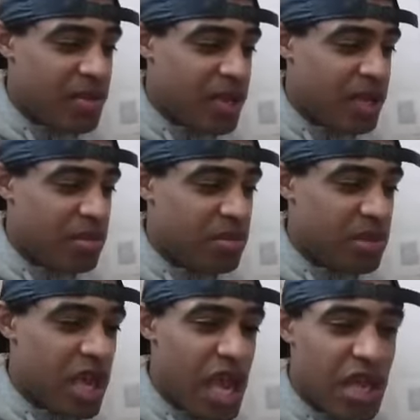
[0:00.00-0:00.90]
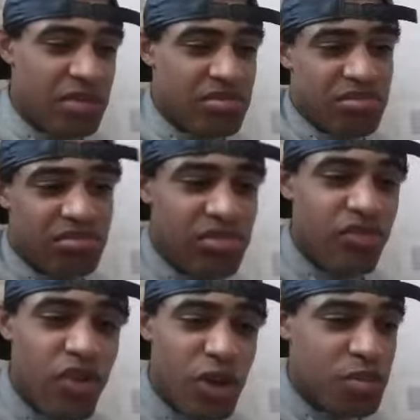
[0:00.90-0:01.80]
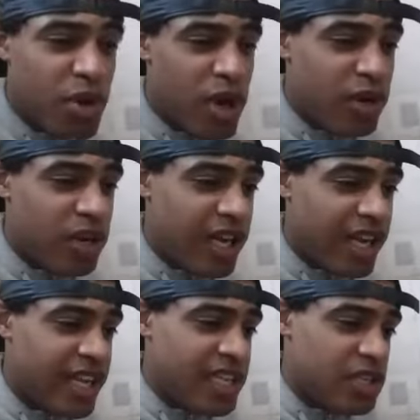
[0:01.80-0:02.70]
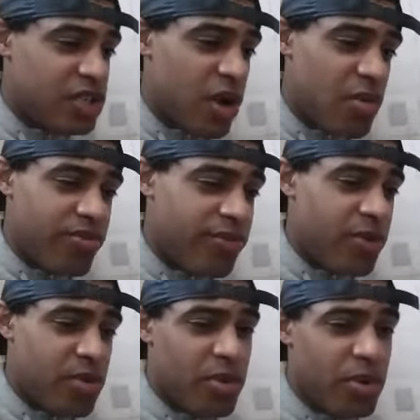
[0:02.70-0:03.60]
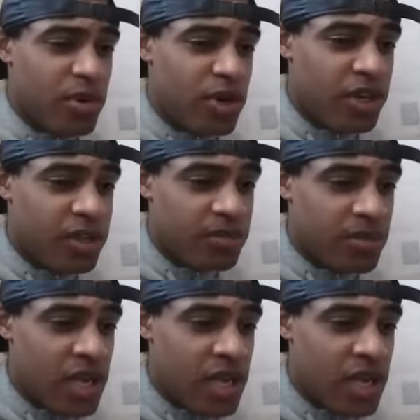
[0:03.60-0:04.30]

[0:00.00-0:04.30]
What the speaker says: I mean, yeah, Ross Barkley is a top footballer.